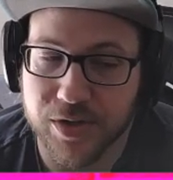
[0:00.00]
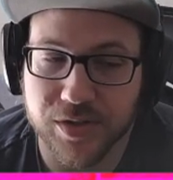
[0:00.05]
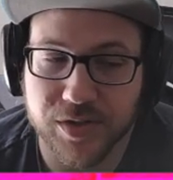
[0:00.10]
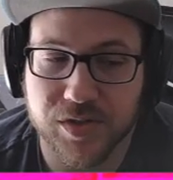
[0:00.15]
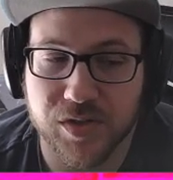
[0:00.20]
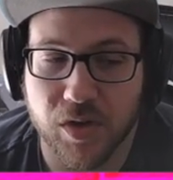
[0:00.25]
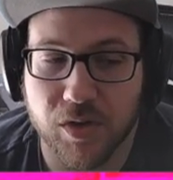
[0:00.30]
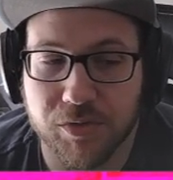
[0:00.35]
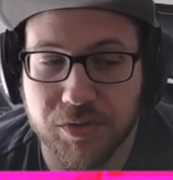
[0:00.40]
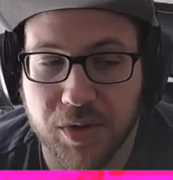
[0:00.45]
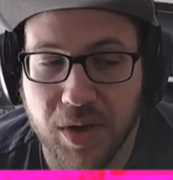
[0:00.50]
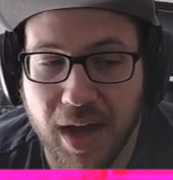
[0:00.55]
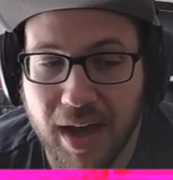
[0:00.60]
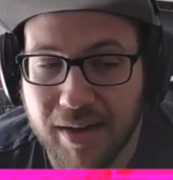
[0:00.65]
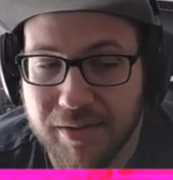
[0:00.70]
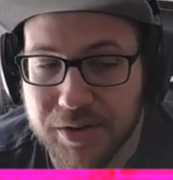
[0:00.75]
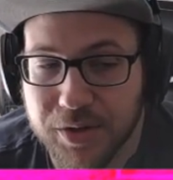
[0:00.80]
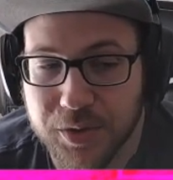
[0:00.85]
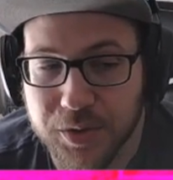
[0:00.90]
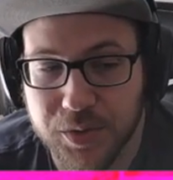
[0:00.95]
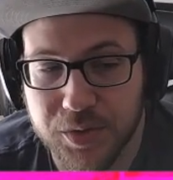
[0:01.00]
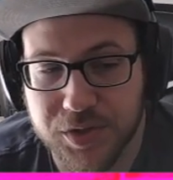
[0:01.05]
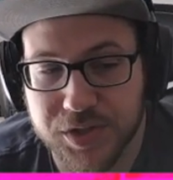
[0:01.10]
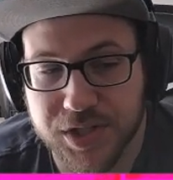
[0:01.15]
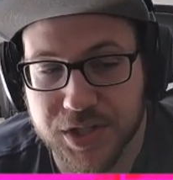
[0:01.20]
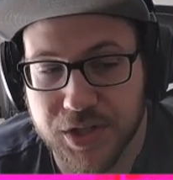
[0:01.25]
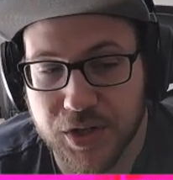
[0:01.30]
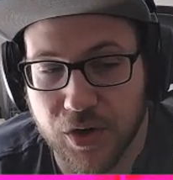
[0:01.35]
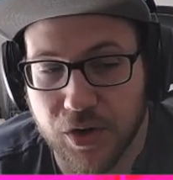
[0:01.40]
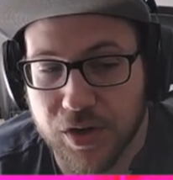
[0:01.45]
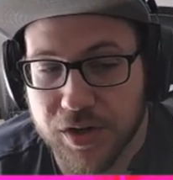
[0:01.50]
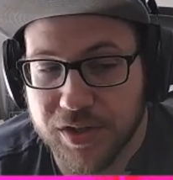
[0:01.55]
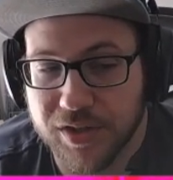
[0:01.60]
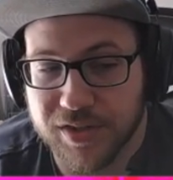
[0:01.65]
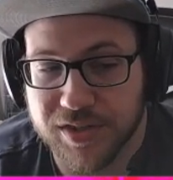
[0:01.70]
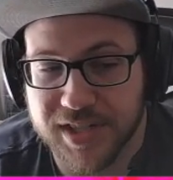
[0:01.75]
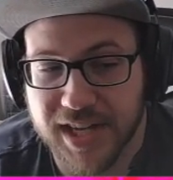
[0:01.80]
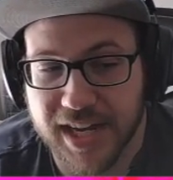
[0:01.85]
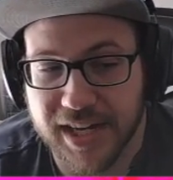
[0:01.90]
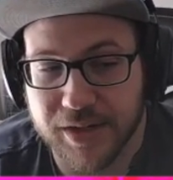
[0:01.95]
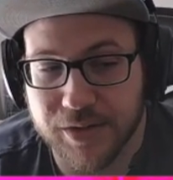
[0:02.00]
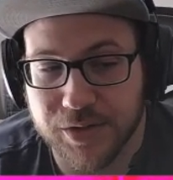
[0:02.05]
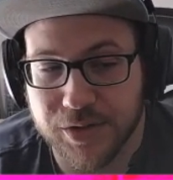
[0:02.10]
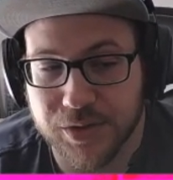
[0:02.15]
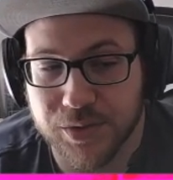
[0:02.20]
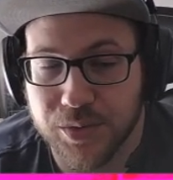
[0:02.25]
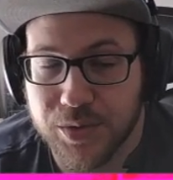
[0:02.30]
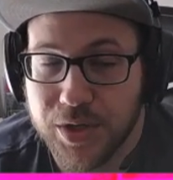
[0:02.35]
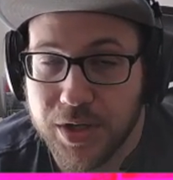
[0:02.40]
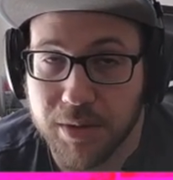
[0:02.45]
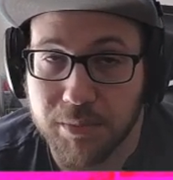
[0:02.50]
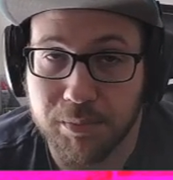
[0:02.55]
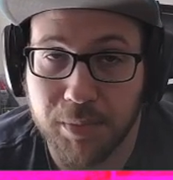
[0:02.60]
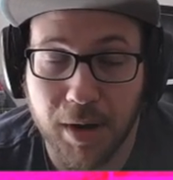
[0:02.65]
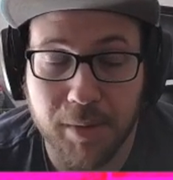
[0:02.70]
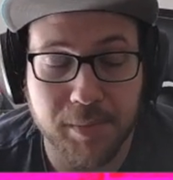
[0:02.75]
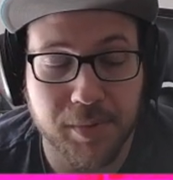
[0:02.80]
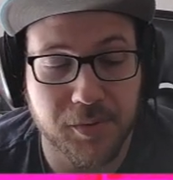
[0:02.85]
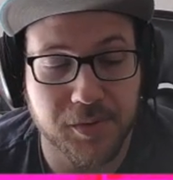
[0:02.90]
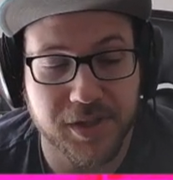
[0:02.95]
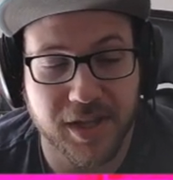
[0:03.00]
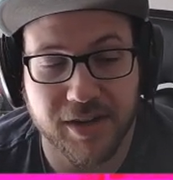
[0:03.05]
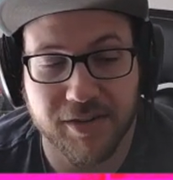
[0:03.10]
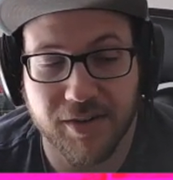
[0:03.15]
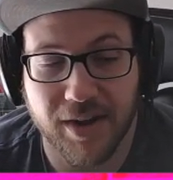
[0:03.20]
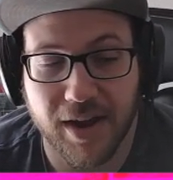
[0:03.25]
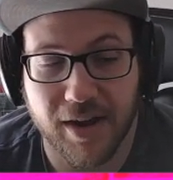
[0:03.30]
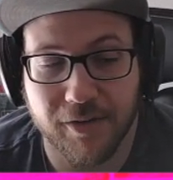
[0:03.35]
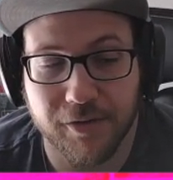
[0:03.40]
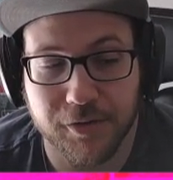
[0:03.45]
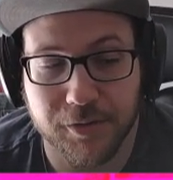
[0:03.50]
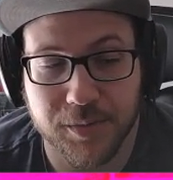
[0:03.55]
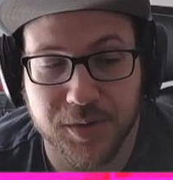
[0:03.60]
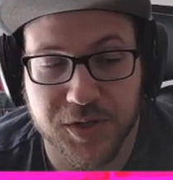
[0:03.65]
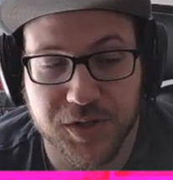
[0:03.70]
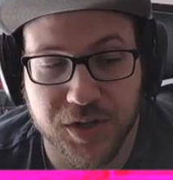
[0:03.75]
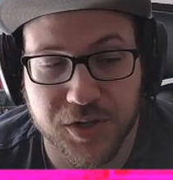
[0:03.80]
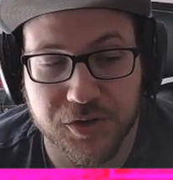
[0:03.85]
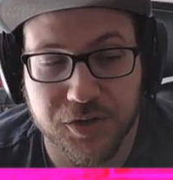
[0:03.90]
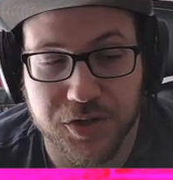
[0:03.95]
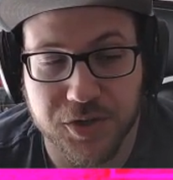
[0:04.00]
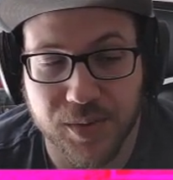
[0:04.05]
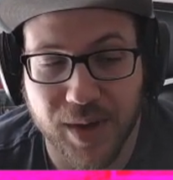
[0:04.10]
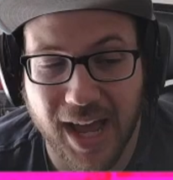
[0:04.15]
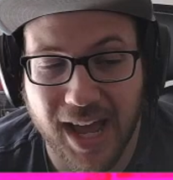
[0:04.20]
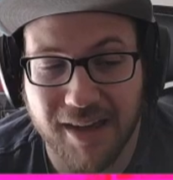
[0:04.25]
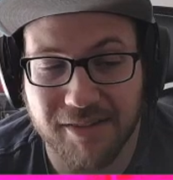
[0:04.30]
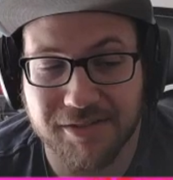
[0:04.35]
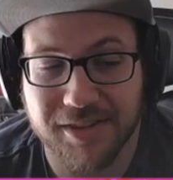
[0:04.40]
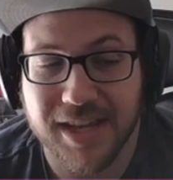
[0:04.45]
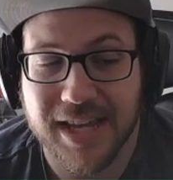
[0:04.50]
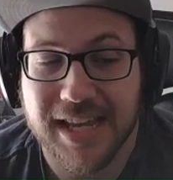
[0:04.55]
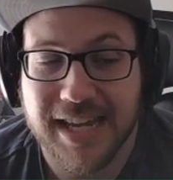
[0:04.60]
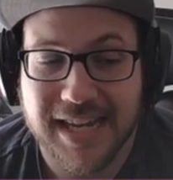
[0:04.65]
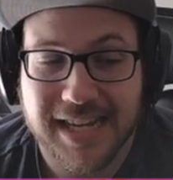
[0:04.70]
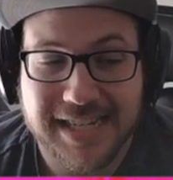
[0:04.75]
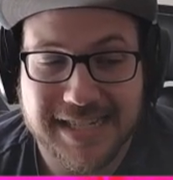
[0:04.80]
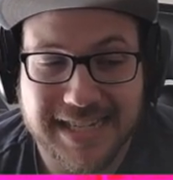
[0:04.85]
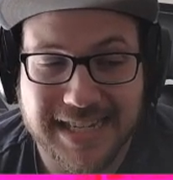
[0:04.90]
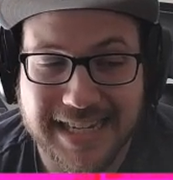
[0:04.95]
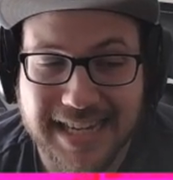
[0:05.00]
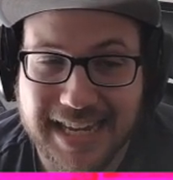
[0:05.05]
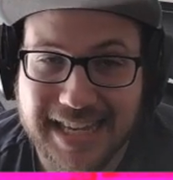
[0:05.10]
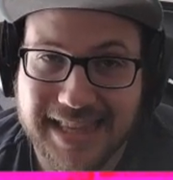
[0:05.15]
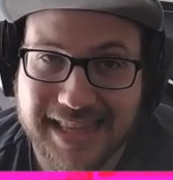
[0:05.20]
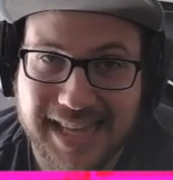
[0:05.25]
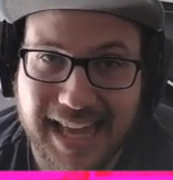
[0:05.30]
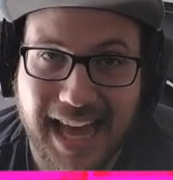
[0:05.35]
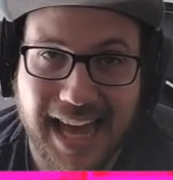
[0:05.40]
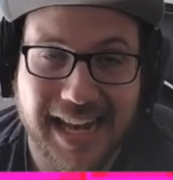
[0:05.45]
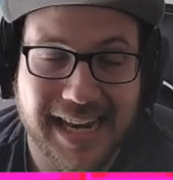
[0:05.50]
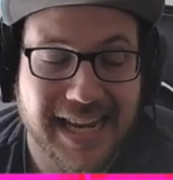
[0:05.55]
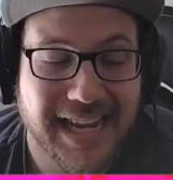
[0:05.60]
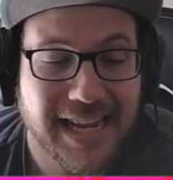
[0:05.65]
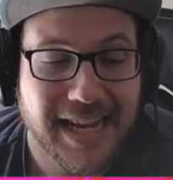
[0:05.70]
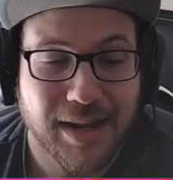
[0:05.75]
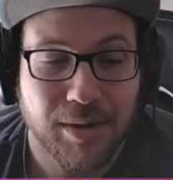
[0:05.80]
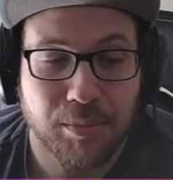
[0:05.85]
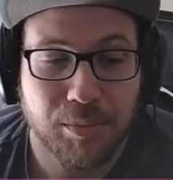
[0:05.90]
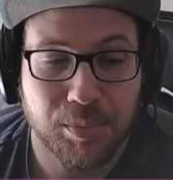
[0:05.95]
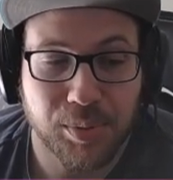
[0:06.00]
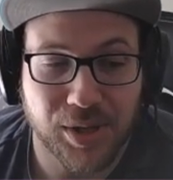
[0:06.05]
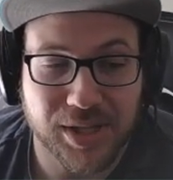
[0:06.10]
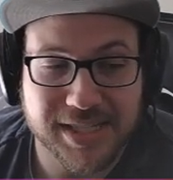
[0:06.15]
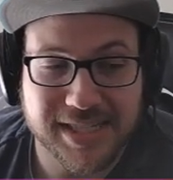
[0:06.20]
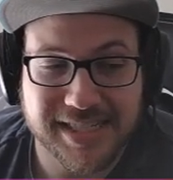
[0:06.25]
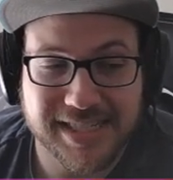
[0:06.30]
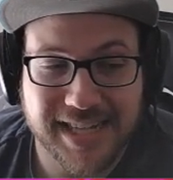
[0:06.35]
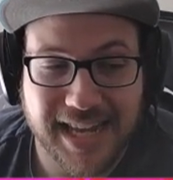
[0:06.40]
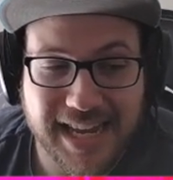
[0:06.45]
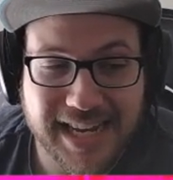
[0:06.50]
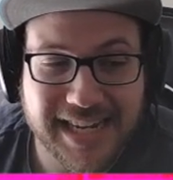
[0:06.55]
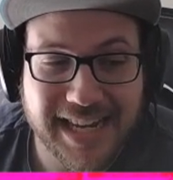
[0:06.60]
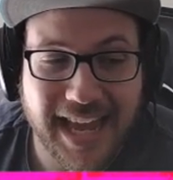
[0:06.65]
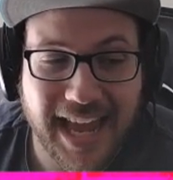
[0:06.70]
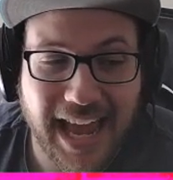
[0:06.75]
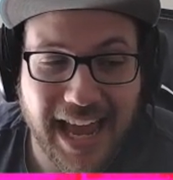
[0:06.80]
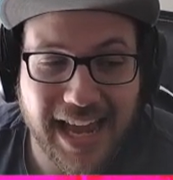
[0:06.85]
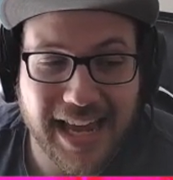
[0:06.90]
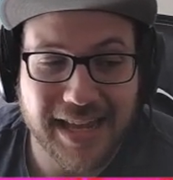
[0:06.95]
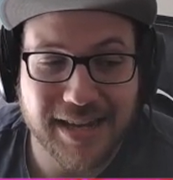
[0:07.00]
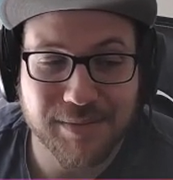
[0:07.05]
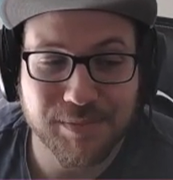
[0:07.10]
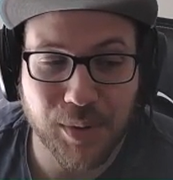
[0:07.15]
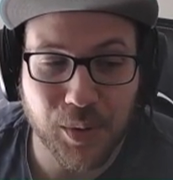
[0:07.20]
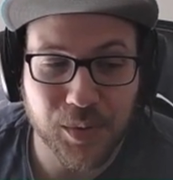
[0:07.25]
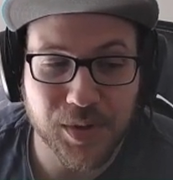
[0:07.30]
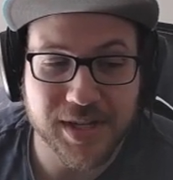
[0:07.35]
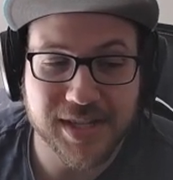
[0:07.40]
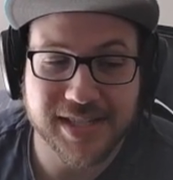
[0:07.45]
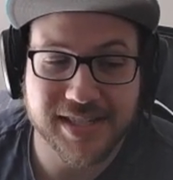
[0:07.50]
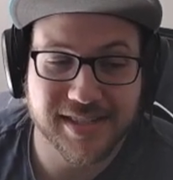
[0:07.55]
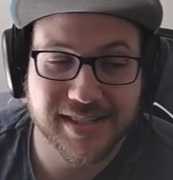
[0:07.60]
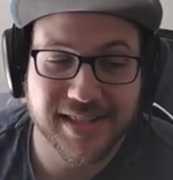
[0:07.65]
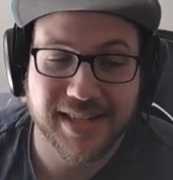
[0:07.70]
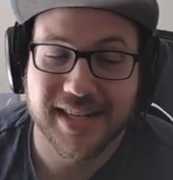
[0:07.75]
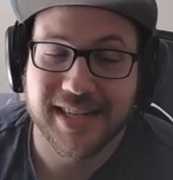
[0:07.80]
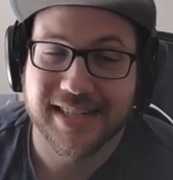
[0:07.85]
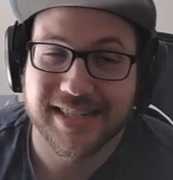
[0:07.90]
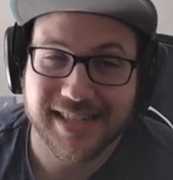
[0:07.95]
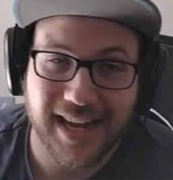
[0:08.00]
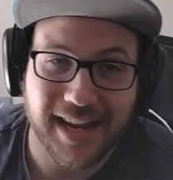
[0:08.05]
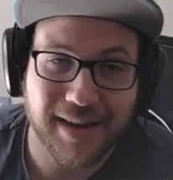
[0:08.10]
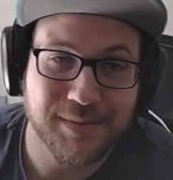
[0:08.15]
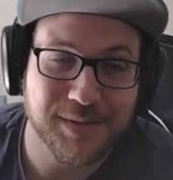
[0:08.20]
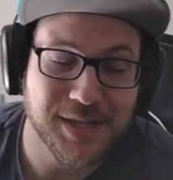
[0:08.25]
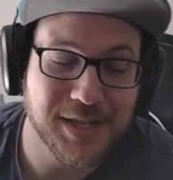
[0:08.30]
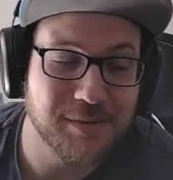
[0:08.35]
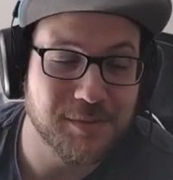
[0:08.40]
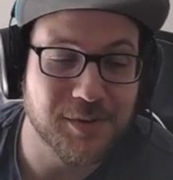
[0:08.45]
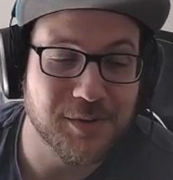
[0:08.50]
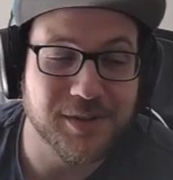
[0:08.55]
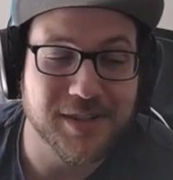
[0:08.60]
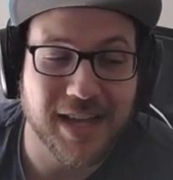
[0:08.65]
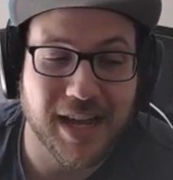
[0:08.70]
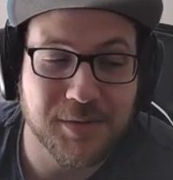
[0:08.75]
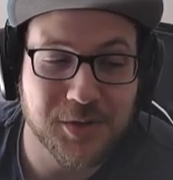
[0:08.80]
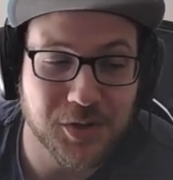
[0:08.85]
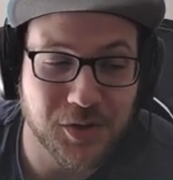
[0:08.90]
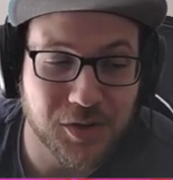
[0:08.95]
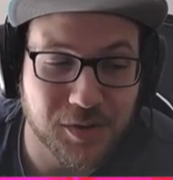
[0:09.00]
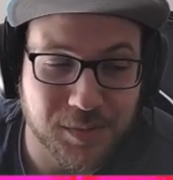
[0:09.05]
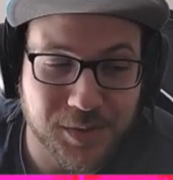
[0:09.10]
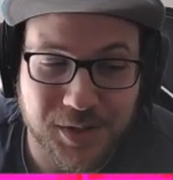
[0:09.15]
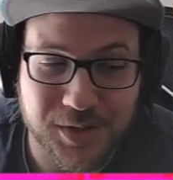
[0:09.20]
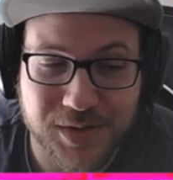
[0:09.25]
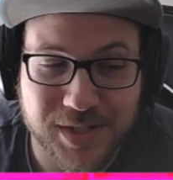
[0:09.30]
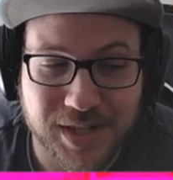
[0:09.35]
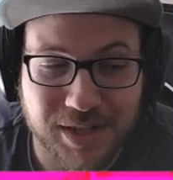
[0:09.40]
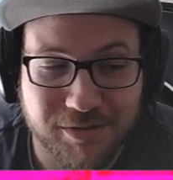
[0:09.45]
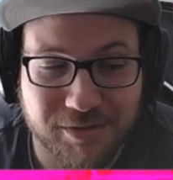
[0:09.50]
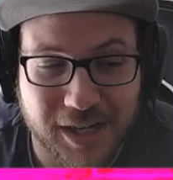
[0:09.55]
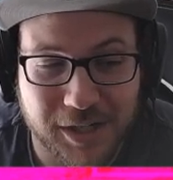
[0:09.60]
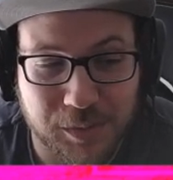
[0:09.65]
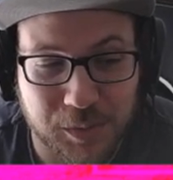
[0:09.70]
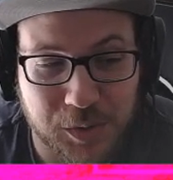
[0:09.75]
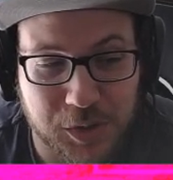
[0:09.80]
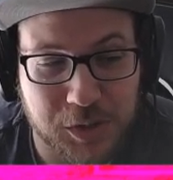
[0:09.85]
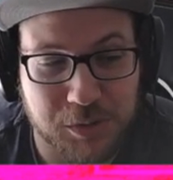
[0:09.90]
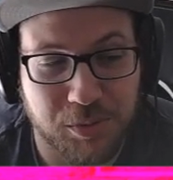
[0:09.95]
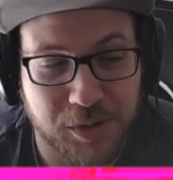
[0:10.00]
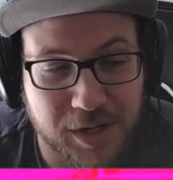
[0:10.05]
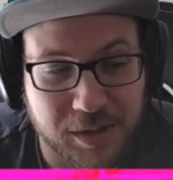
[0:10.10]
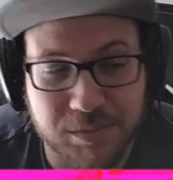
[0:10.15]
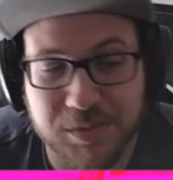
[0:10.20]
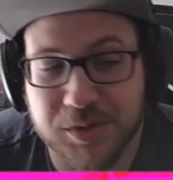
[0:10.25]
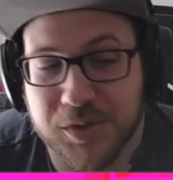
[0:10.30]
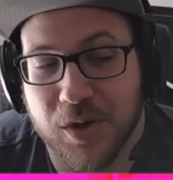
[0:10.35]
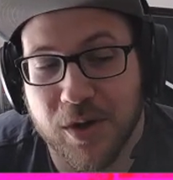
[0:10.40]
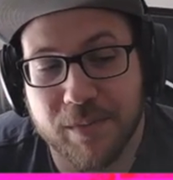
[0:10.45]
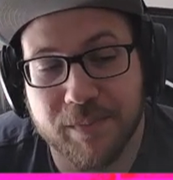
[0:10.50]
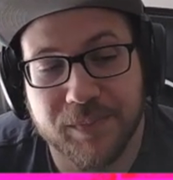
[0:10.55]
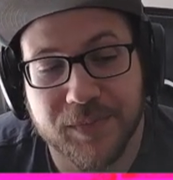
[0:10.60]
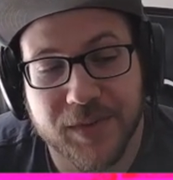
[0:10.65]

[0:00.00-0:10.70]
So if you have your unison card, your attack goes through, you can pump it without however much energy you have to get that plus 10k in bonus times the number of times you're able to use the effect, which is pretty absurd.